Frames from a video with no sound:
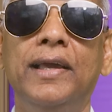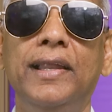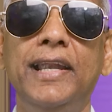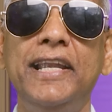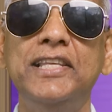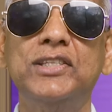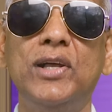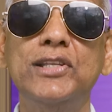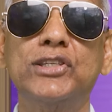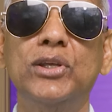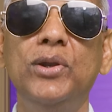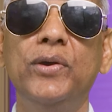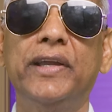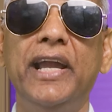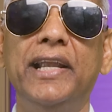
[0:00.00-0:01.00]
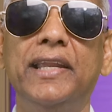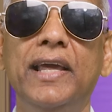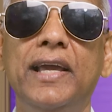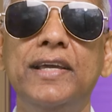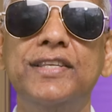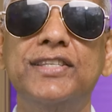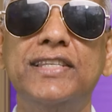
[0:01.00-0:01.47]
Let us also look at
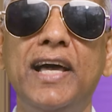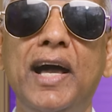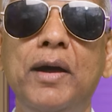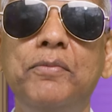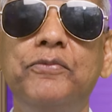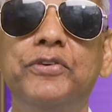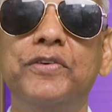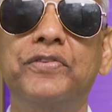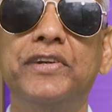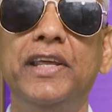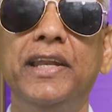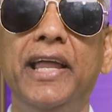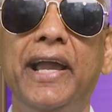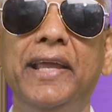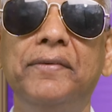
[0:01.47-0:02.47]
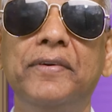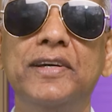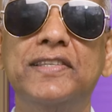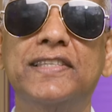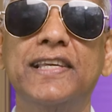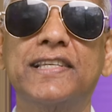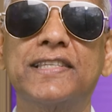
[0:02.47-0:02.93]
Psalm 59
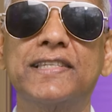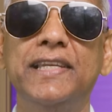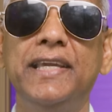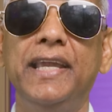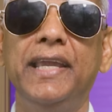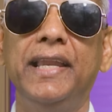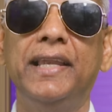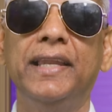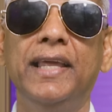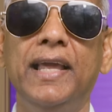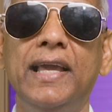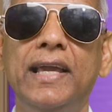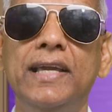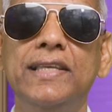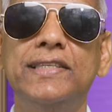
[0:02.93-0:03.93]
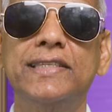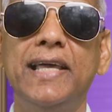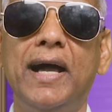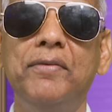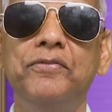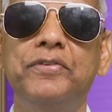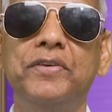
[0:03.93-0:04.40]
verse 16.
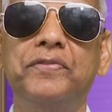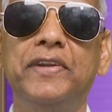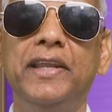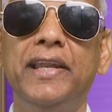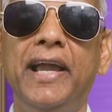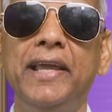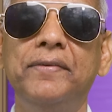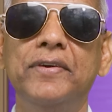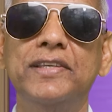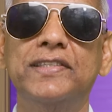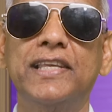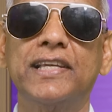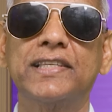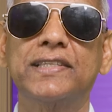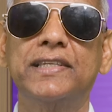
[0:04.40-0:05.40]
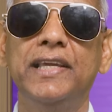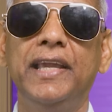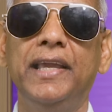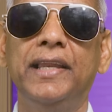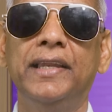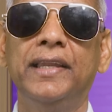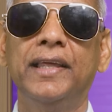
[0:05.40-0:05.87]
Psalm 59 verse
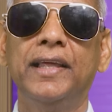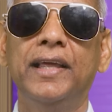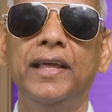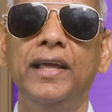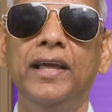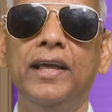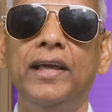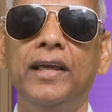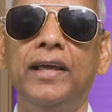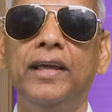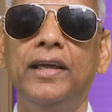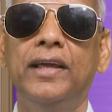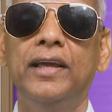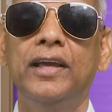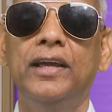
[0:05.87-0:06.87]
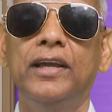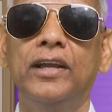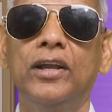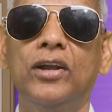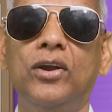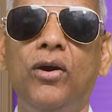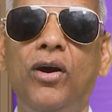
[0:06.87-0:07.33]
16.
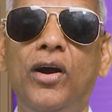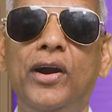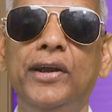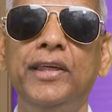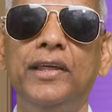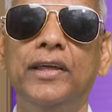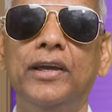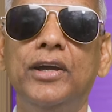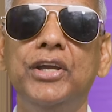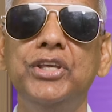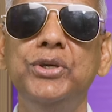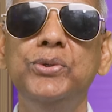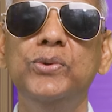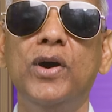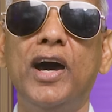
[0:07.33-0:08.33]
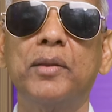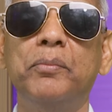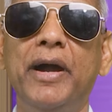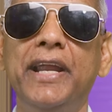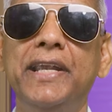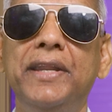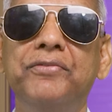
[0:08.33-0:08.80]
God, you are
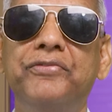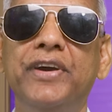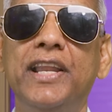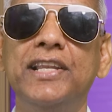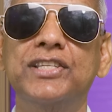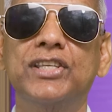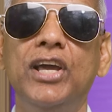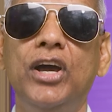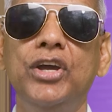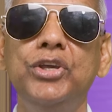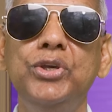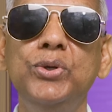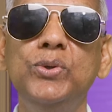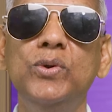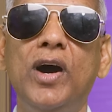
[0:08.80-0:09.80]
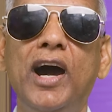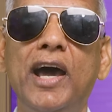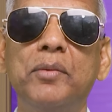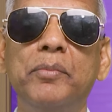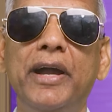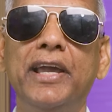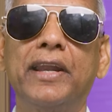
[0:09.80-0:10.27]
my defense. You
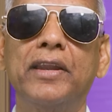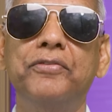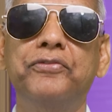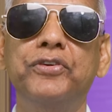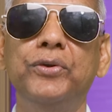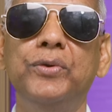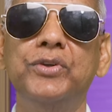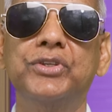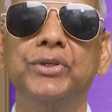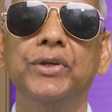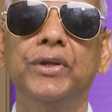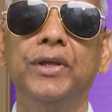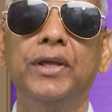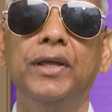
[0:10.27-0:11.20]
are my refuge.